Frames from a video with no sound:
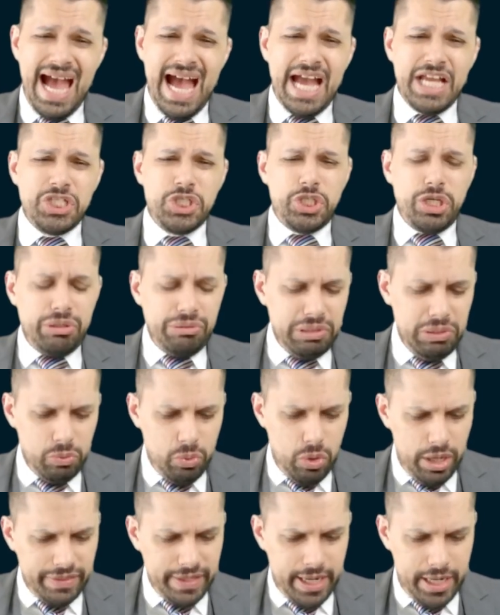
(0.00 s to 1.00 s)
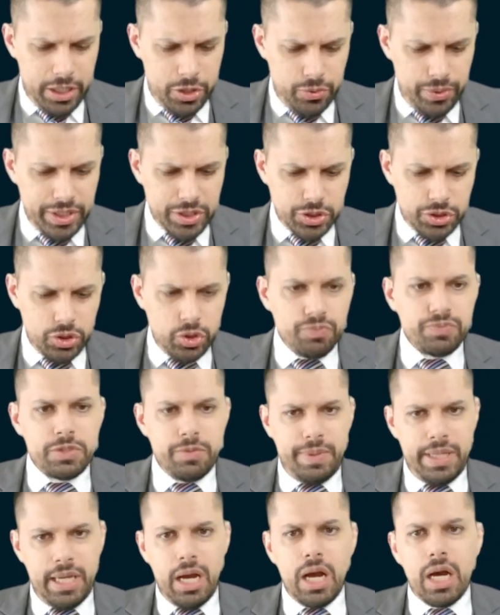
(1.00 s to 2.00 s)
I generally want that iteration loop
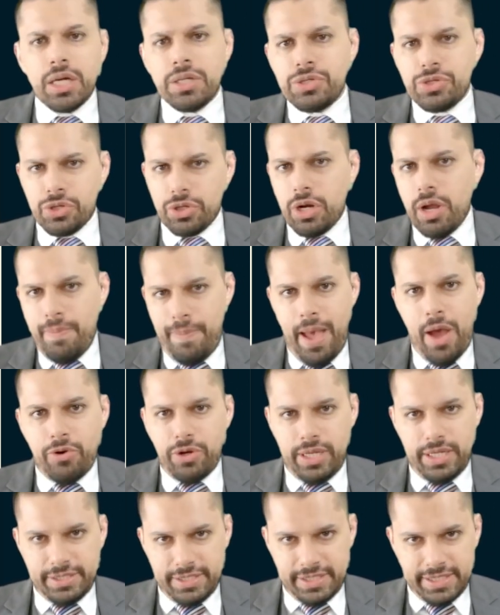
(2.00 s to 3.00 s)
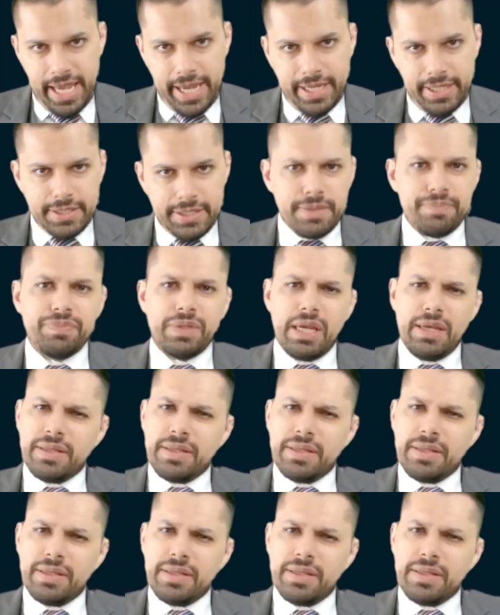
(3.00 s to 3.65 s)
to be under about a second.